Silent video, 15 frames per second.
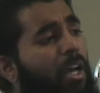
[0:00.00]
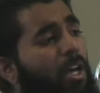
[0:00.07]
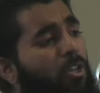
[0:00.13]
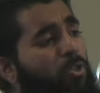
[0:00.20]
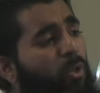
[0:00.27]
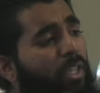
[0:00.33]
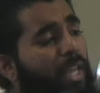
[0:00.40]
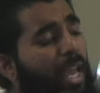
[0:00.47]

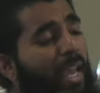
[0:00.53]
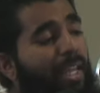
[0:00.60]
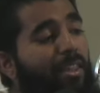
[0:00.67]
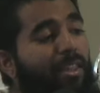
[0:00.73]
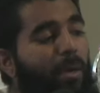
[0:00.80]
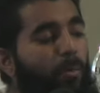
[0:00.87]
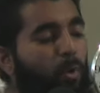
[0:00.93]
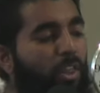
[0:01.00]
to aid
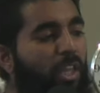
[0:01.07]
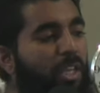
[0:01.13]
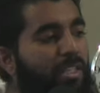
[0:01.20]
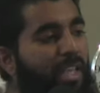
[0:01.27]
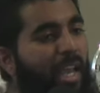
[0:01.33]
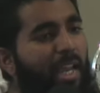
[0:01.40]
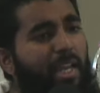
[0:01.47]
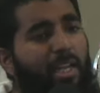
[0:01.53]
them with His
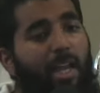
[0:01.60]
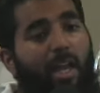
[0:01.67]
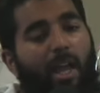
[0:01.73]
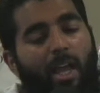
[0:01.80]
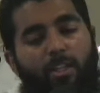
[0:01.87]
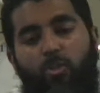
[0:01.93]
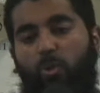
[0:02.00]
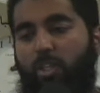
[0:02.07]
aid
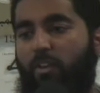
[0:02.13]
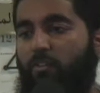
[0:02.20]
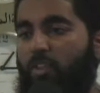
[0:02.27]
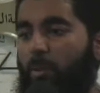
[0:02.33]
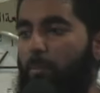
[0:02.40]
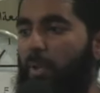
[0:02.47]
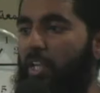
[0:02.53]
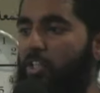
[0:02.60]
and to give
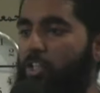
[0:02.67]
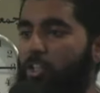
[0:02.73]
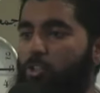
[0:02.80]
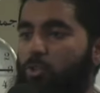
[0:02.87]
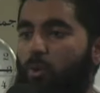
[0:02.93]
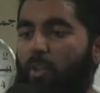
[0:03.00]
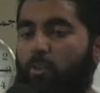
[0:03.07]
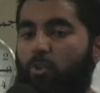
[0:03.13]
them patience
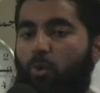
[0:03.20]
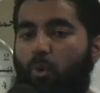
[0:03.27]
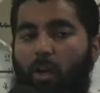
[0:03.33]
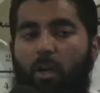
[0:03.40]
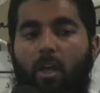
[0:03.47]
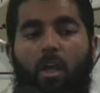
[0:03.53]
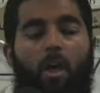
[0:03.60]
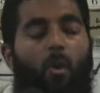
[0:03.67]
to
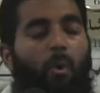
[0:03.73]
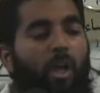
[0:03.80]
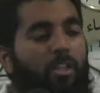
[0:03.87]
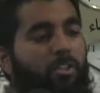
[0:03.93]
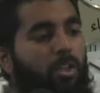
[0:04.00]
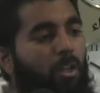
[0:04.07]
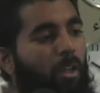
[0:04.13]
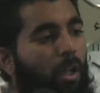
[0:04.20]
endure. We
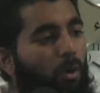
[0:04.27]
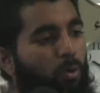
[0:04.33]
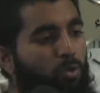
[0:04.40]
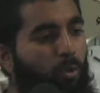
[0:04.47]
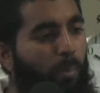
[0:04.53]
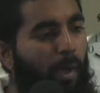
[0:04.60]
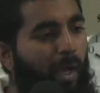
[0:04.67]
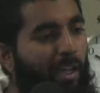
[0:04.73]
ask Allah
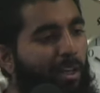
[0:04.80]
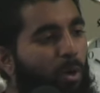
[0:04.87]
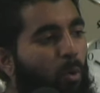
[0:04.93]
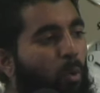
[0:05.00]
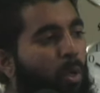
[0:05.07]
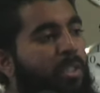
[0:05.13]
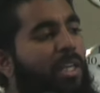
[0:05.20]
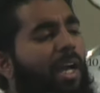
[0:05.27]
subhanahu
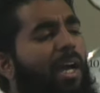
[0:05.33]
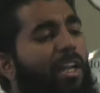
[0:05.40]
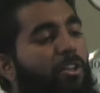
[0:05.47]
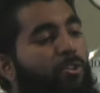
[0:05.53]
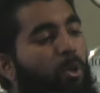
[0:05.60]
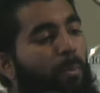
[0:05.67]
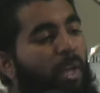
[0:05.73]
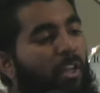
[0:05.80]
wa ta'ala
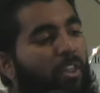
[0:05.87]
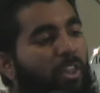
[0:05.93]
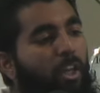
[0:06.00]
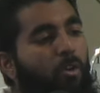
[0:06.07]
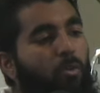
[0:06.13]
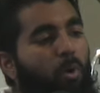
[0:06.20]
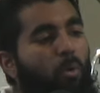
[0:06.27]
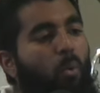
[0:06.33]
to make
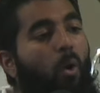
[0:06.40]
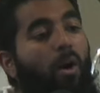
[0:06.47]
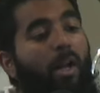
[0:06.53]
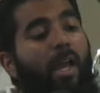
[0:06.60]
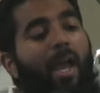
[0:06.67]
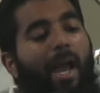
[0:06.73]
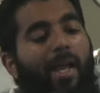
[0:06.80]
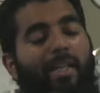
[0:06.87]
their reward
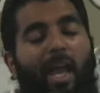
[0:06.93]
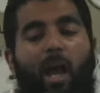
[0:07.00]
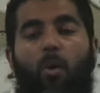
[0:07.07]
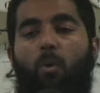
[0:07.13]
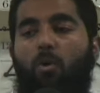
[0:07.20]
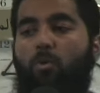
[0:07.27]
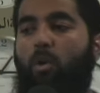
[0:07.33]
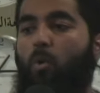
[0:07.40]
and
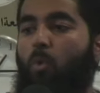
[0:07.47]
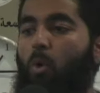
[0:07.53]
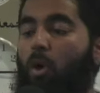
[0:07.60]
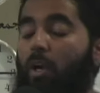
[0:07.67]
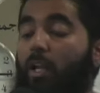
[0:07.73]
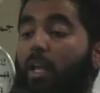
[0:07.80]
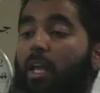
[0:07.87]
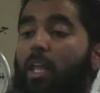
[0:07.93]
our
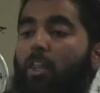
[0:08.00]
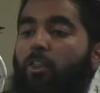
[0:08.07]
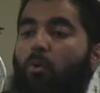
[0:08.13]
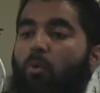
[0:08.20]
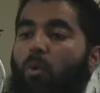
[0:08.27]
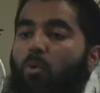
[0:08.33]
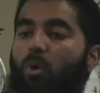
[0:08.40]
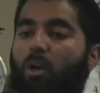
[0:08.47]
reward the
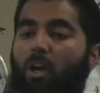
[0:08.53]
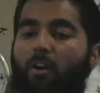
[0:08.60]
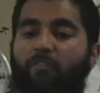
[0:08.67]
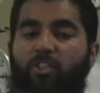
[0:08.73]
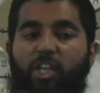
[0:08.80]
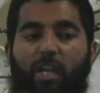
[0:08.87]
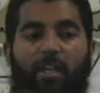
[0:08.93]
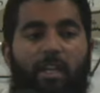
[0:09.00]
reward of
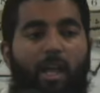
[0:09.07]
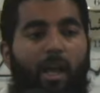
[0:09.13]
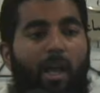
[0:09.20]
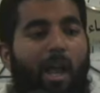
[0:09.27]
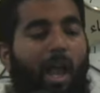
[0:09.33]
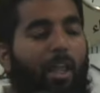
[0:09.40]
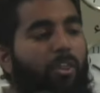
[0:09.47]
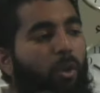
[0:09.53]
Jannah
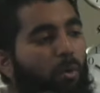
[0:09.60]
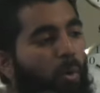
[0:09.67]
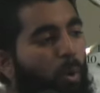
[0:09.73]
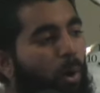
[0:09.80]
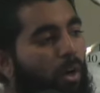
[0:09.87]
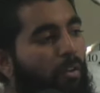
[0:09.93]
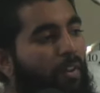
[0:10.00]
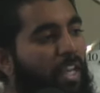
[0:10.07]
and the
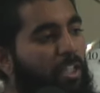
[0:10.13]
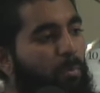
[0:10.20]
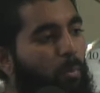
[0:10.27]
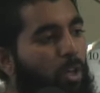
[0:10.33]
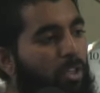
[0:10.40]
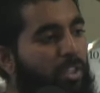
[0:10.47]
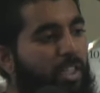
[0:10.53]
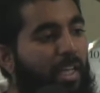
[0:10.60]
reward of His
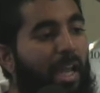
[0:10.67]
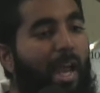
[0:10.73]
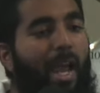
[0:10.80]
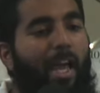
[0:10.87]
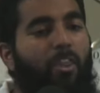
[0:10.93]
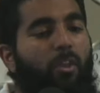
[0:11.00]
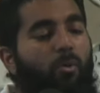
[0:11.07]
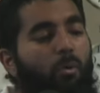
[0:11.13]
mercy
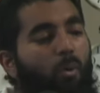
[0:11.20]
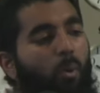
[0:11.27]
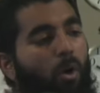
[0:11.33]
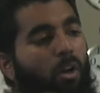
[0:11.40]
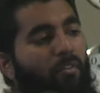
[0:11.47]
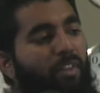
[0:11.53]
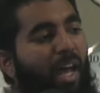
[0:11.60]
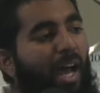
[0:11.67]
and the reward
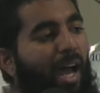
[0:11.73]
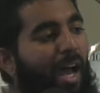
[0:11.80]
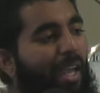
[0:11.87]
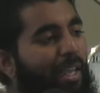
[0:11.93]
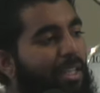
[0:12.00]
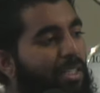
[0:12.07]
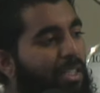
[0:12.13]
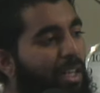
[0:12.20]
of the
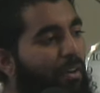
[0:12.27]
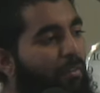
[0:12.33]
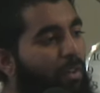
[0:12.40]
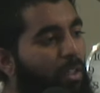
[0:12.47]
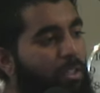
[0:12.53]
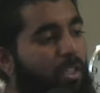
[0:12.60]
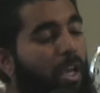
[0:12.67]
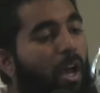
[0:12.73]
highest
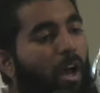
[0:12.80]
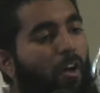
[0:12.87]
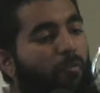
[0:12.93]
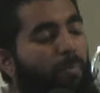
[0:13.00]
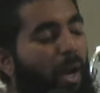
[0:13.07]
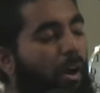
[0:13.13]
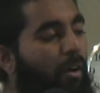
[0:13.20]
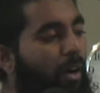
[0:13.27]
levels of
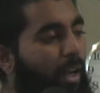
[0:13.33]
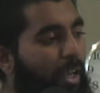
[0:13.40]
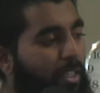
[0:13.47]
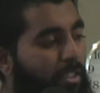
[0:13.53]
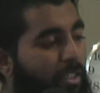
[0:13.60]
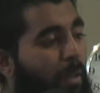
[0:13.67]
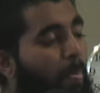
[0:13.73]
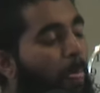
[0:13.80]

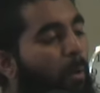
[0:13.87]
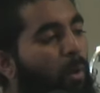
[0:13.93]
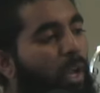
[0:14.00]
paradise. We